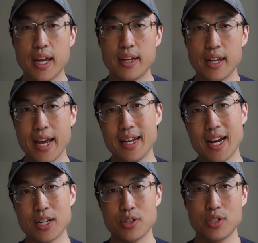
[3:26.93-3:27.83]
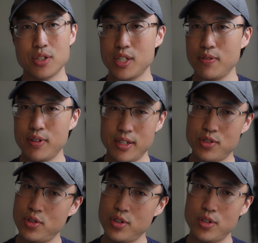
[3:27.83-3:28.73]
and actually just even
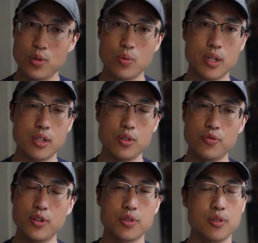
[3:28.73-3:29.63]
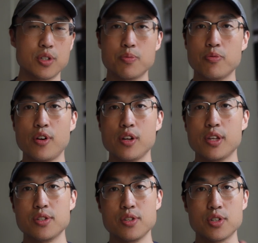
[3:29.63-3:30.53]
inserting the new filter is fairly easy.